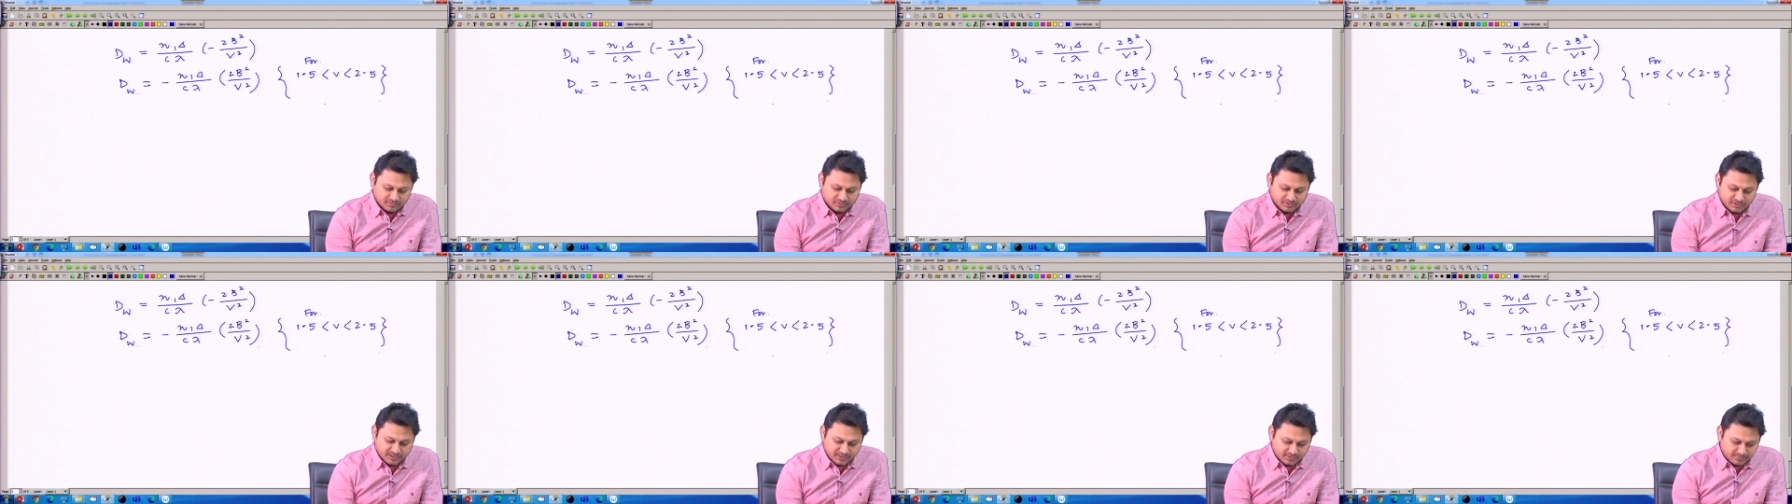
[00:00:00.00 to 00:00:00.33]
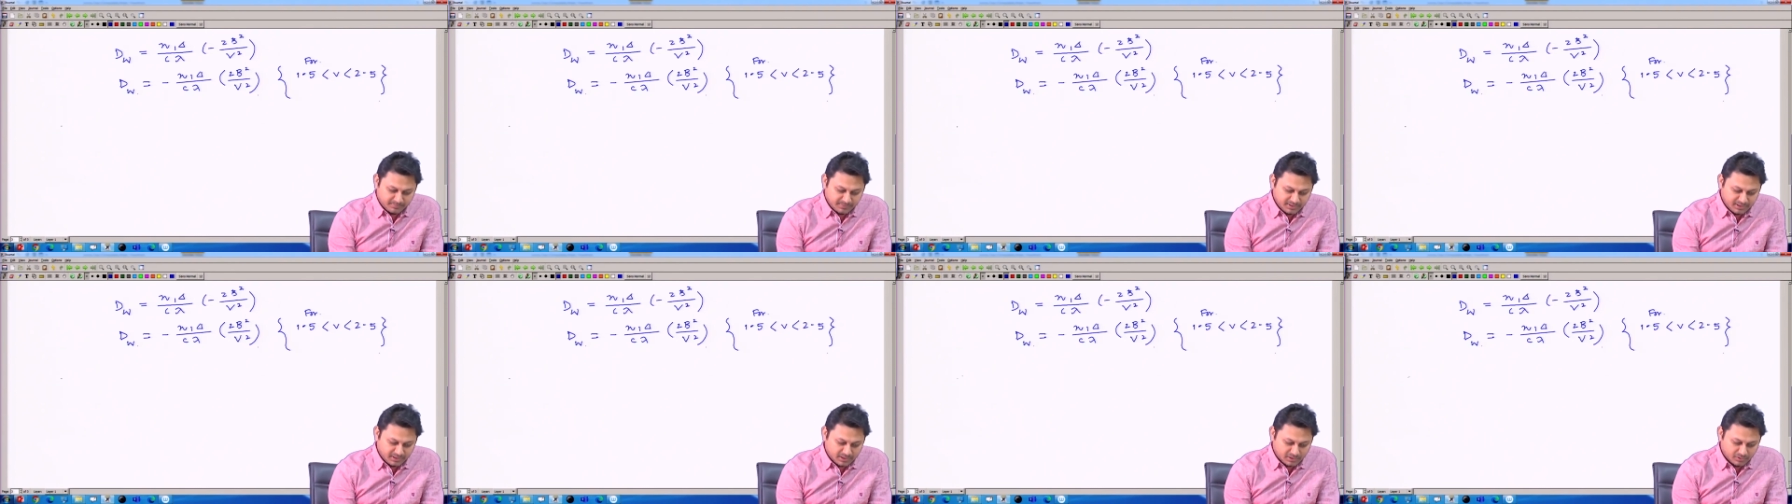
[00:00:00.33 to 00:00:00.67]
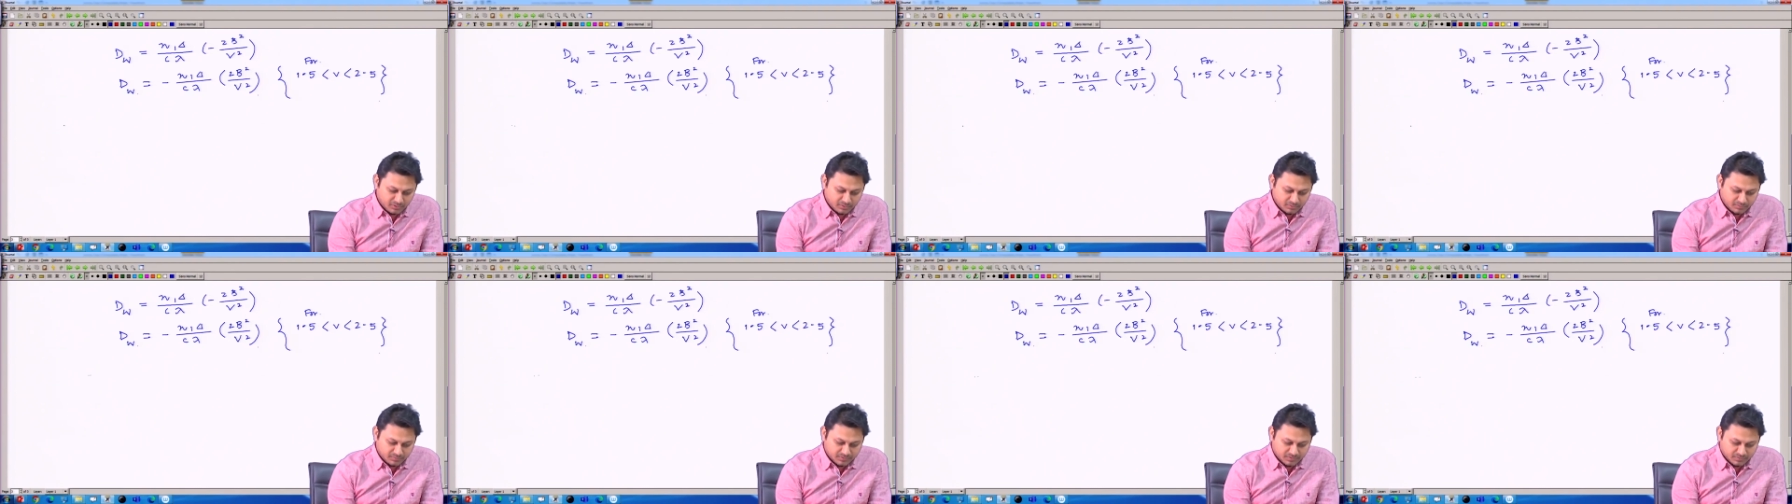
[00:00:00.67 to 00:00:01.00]
So, let me
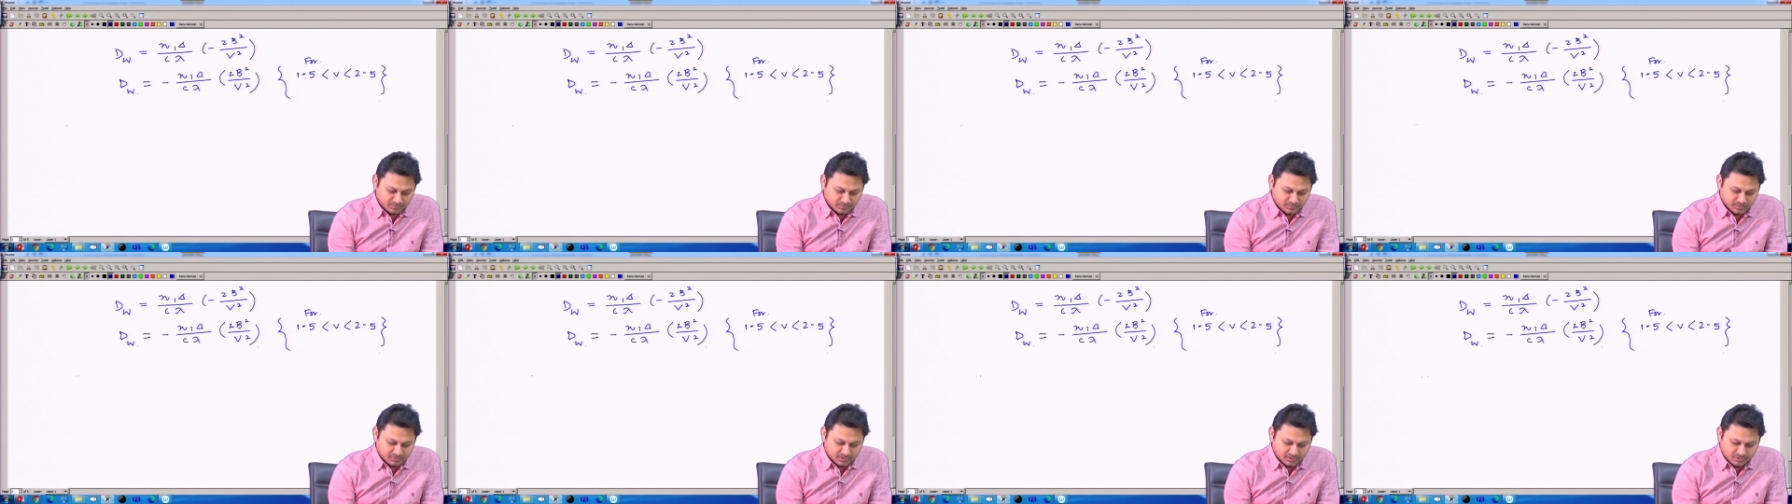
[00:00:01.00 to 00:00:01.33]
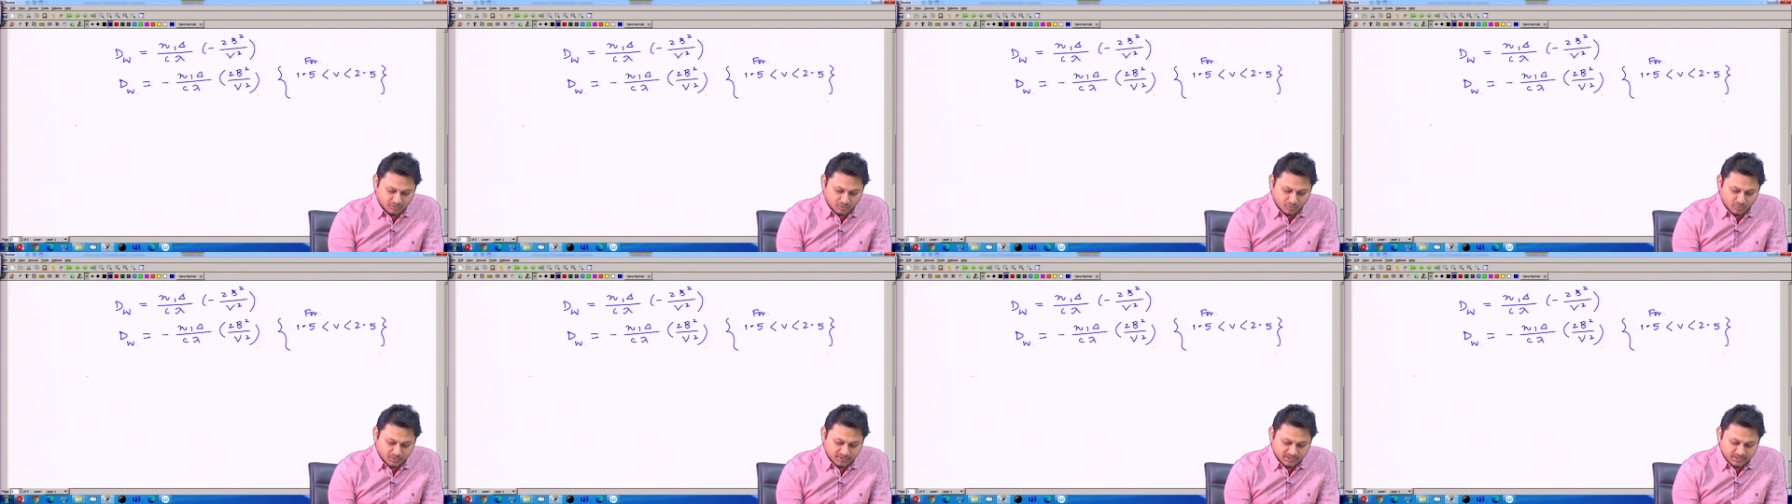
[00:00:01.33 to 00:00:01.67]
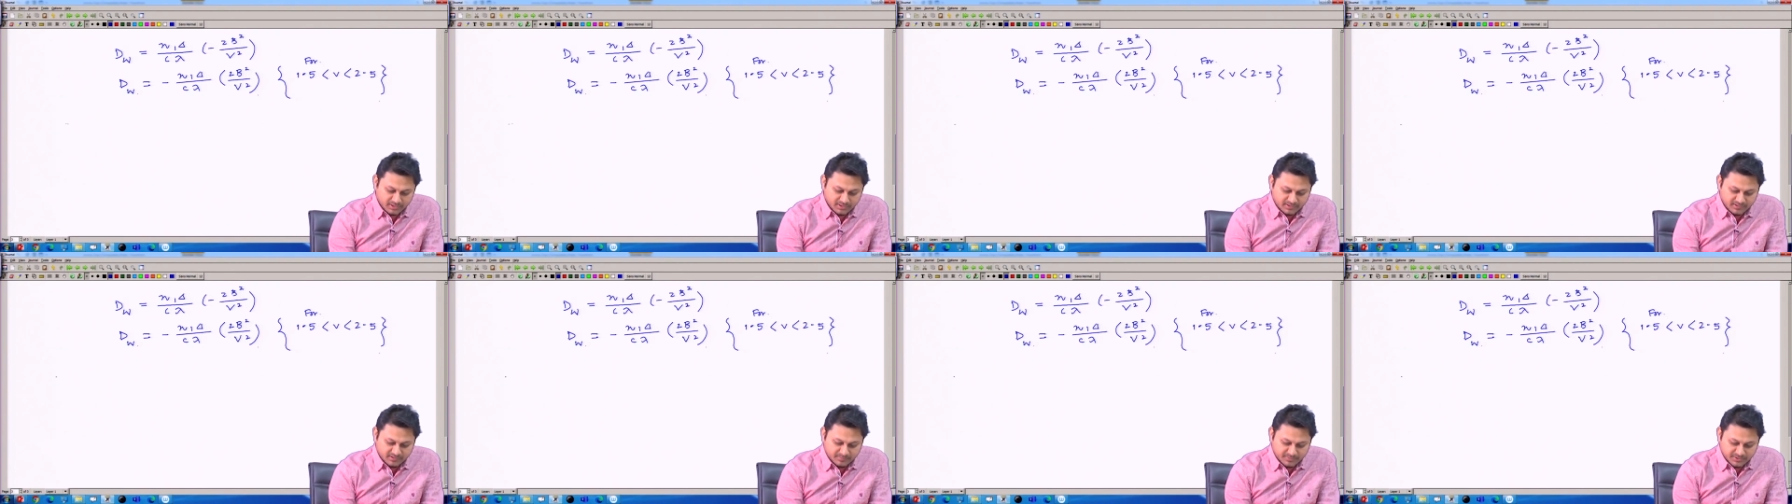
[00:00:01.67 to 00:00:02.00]
now so the
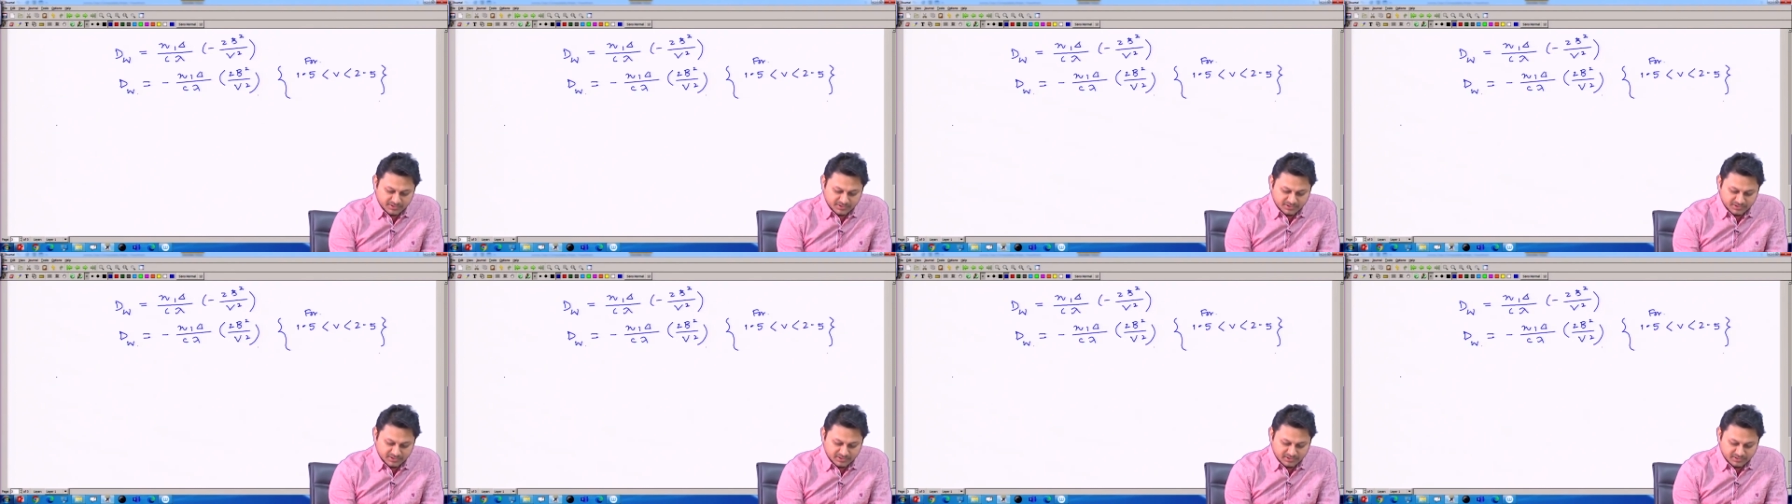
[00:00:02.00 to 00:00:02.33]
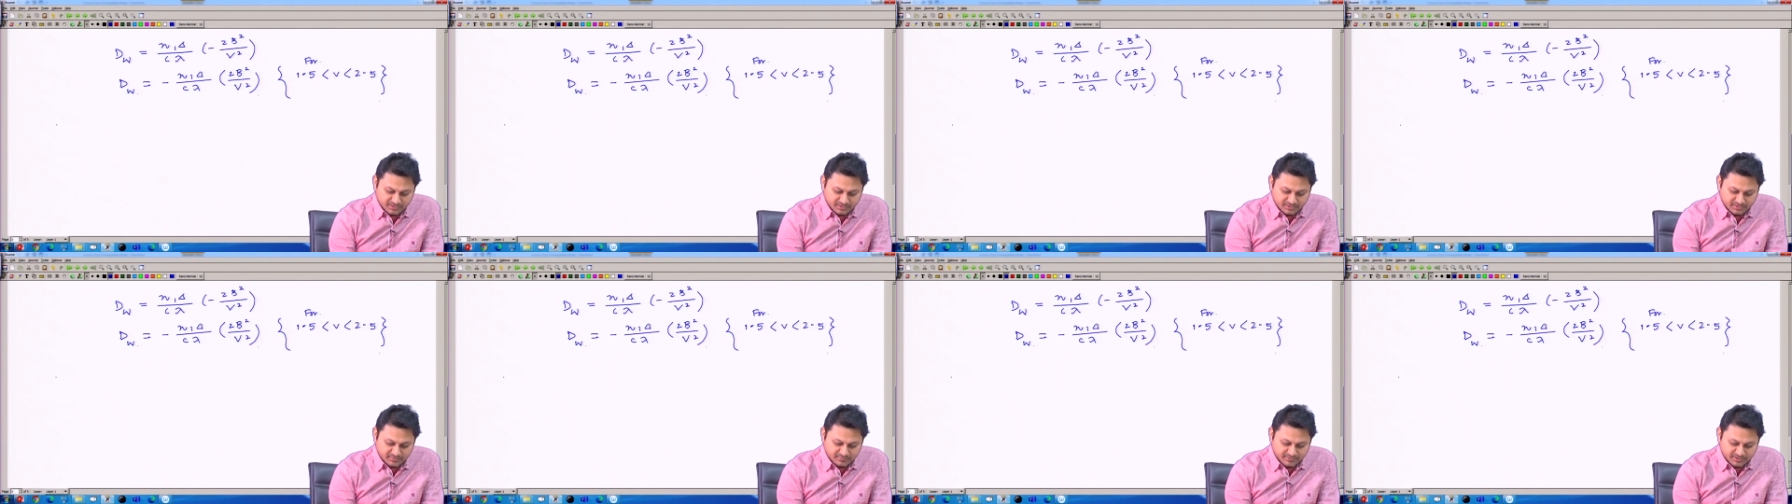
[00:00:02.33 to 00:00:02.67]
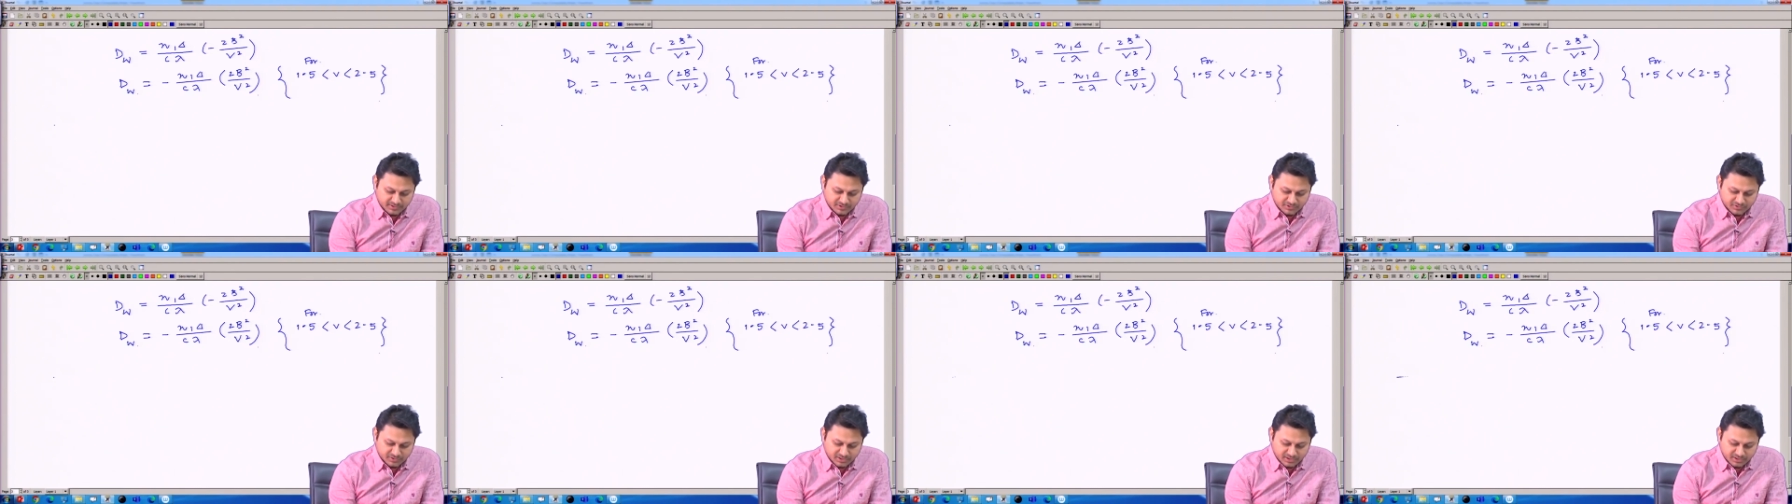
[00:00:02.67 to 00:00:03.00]
total dispersion
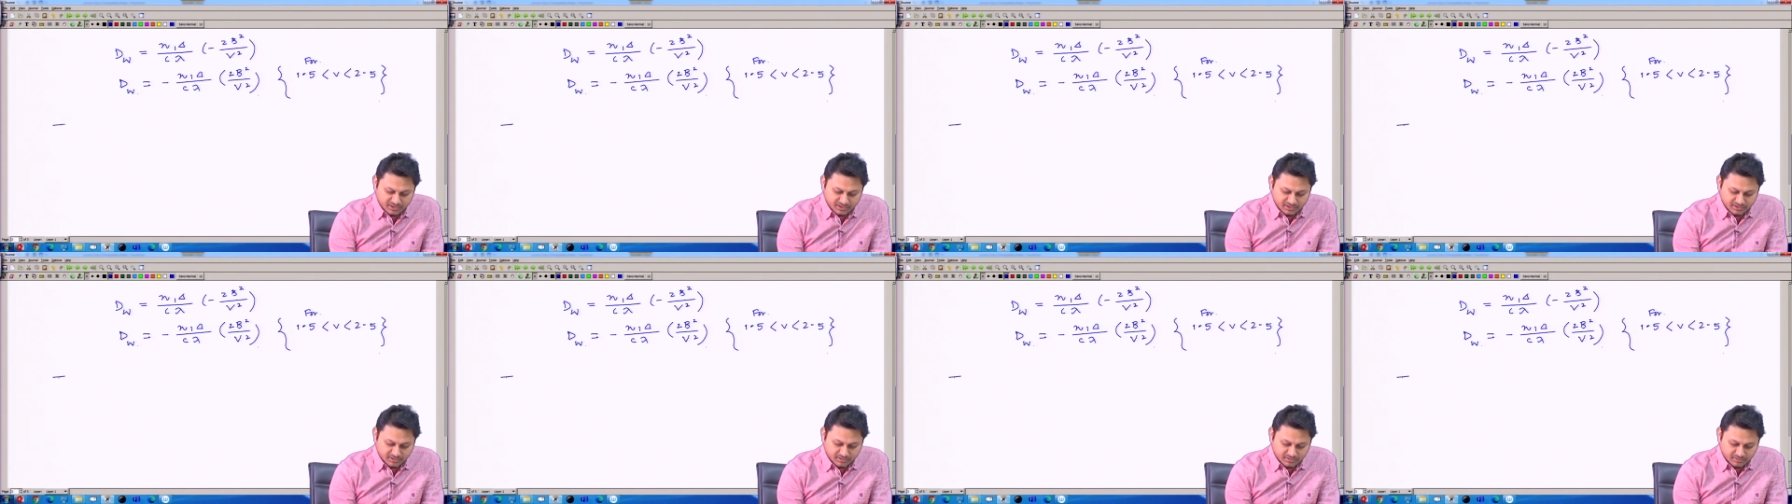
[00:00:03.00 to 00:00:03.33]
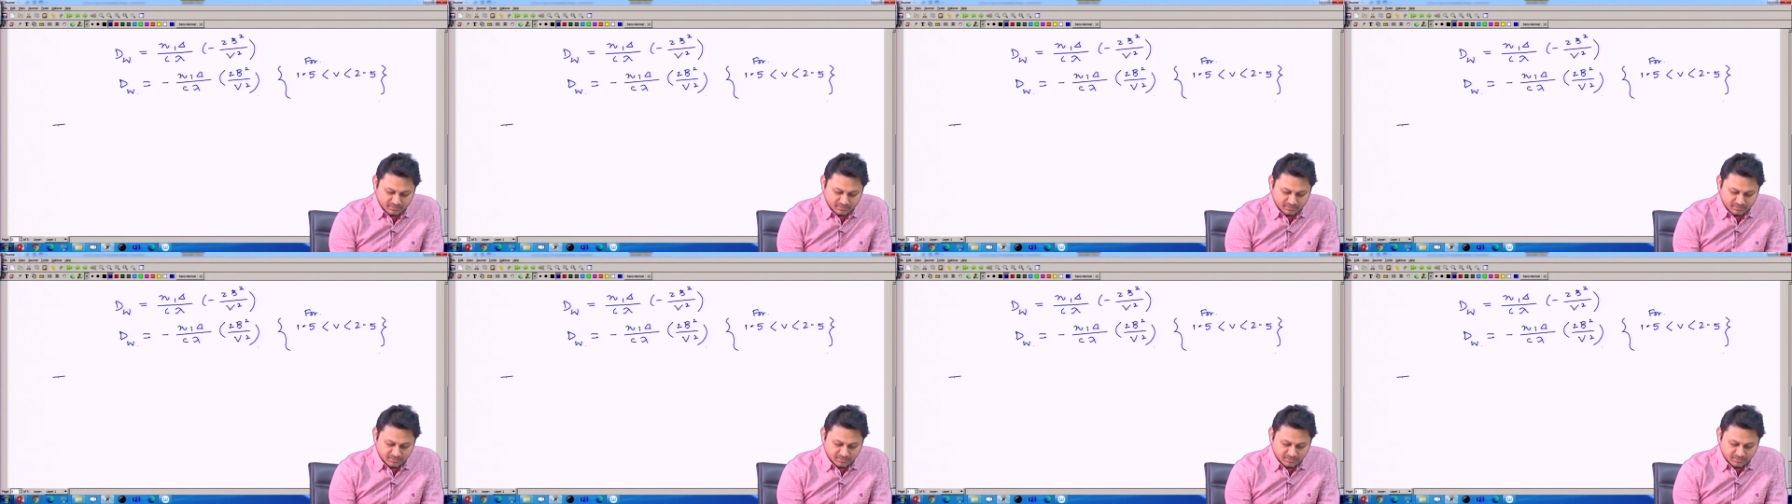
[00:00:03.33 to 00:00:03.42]
eventually